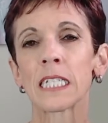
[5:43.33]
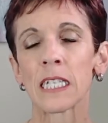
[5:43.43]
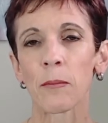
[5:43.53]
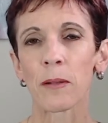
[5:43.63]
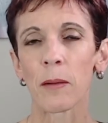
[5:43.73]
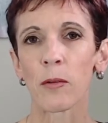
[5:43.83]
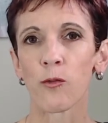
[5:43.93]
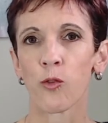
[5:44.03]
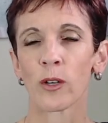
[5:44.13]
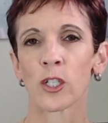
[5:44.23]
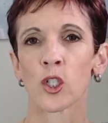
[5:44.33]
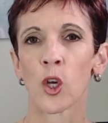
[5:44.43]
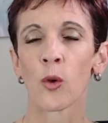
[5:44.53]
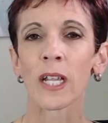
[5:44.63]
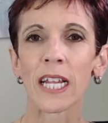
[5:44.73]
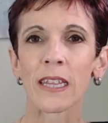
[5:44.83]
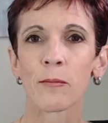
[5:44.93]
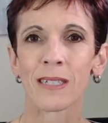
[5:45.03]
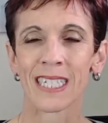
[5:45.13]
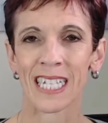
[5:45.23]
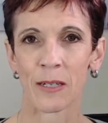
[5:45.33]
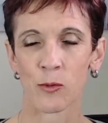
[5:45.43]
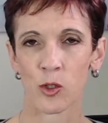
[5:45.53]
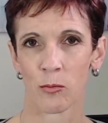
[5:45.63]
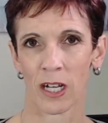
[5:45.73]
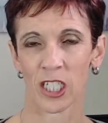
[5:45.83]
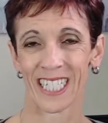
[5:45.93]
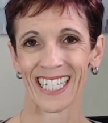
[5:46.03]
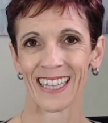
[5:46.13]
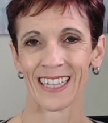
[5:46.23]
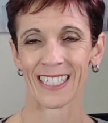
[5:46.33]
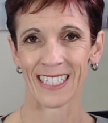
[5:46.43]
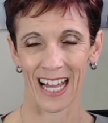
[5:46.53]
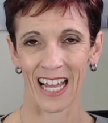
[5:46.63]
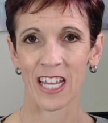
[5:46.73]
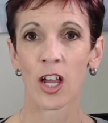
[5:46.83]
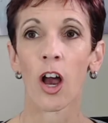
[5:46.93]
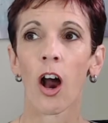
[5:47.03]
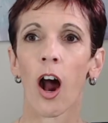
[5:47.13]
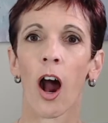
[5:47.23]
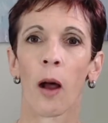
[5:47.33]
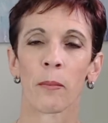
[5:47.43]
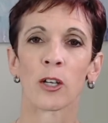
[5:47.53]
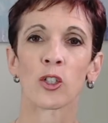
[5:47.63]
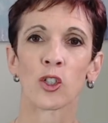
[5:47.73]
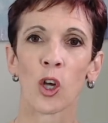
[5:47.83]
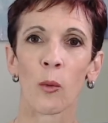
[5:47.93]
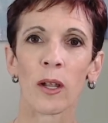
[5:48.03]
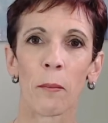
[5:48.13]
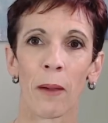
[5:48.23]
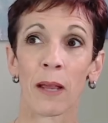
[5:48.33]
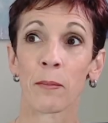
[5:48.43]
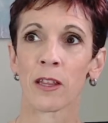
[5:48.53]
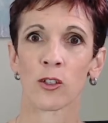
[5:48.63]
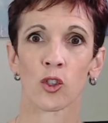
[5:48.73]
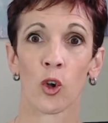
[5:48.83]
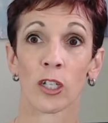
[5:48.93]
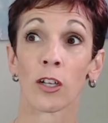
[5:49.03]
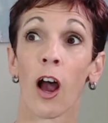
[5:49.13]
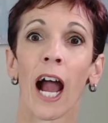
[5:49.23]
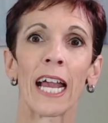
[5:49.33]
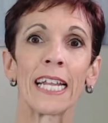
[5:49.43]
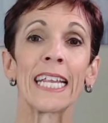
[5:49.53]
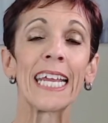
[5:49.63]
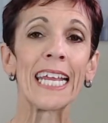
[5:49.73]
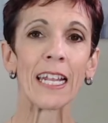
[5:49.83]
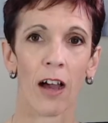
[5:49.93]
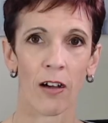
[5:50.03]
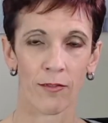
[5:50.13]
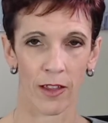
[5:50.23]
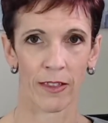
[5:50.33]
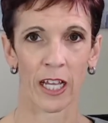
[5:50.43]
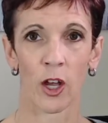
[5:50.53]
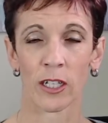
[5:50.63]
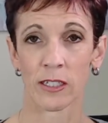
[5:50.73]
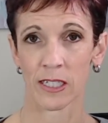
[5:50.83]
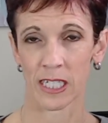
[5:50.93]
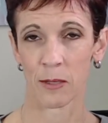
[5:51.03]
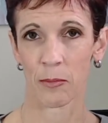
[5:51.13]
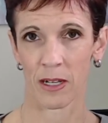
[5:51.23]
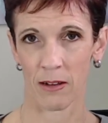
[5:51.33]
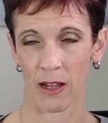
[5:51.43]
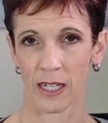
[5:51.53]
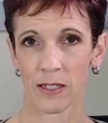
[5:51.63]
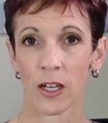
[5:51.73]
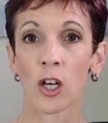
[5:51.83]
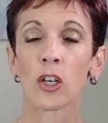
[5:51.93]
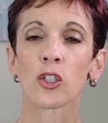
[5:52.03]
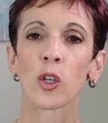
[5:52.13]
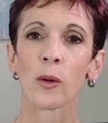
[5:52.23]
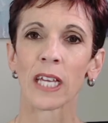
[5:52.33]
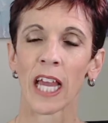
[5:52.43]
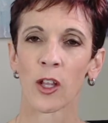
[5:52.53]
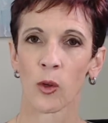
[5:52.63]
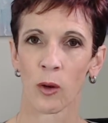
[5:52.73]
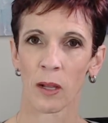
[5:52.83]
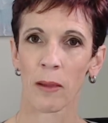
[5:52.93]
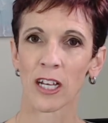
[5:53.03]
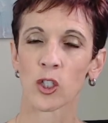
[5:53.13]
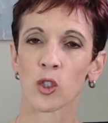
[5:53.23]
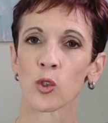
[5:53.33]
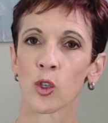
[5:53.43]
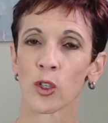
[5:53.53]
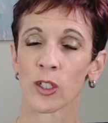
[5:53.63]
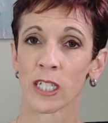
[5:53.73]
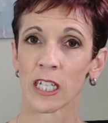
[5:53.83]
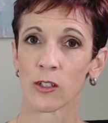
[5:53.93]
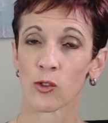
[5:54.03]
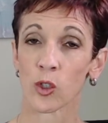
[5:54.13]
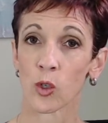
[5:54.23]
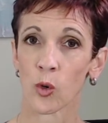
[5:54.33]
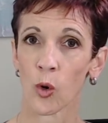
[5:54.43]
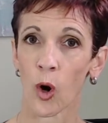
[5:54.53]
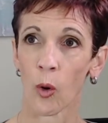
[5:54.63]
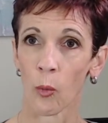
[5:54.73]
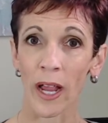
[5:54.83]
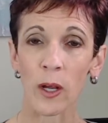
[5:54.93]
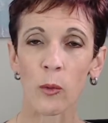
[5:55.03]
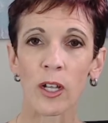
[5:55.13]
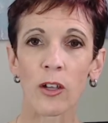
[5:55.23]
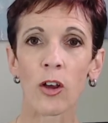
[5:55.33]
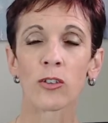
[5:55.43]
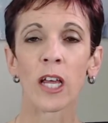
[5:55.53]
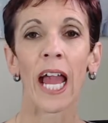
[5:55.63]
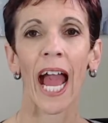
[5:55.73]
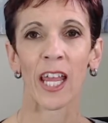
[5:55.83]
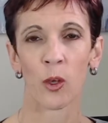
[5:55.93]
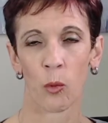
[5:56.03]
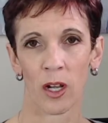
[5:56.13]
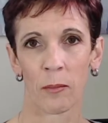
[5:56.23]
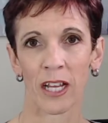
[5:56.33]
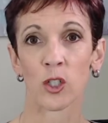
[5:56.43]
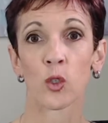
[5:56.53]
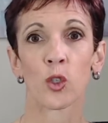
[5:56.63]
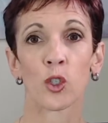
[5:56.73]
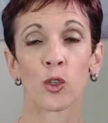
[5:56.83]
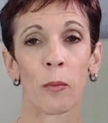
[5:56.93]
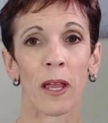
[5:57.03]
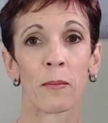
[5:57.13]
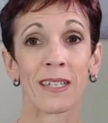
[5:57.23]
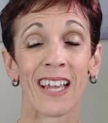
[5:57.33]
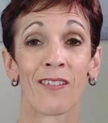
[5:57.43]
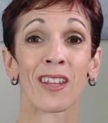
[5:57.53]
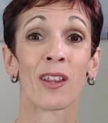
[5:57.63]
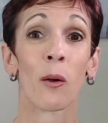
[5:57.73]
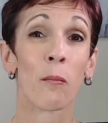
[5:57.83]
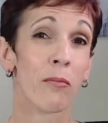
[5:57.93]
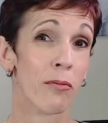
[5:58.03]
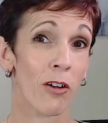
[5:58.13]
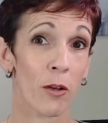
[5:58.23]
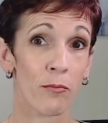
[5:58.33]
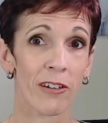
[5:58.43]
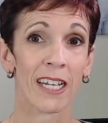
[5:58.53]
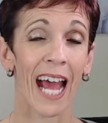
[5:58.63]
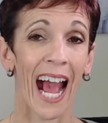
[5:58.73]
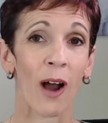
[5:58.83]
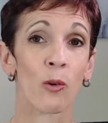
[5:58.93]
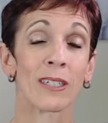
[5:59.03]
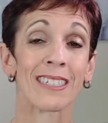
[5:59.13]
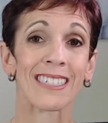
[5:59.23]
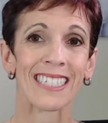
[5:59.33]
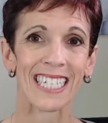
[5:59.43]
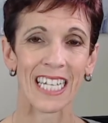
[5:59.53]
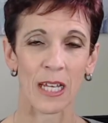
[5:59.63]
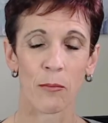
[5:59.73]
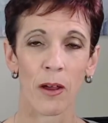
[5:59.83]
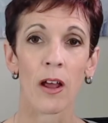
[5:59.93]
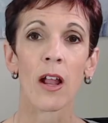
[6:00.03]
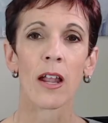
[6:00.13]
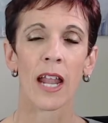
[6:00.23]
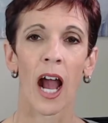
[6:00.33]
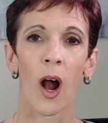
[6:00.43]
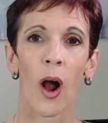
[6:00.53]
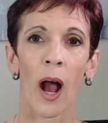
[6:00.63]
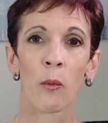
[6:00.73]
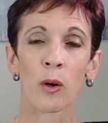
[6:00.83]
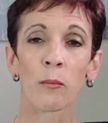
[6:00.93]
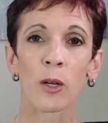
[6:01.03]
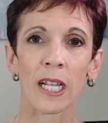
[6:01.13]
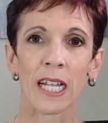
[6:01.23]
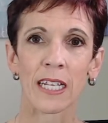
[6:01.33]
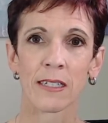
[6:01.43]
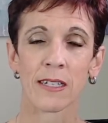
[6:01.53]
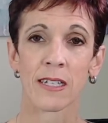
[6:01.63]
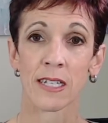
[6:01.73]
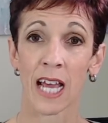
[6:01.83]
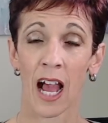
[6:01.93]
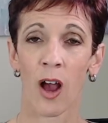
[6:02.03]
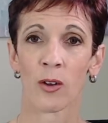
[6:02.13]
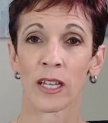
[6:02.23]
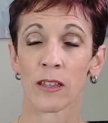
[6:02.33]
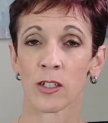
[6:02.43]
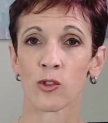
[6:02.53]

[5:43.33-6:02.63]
Tip number 4 is don't let them sleep too much in the day, because you don't want a baby that's not tired enough that they're going to sleep at night. So again, you want to make sure you're sticking to your awake windows, and you want to make sure that your baby's having the appropriate hours sleep. Now, I will put links down in the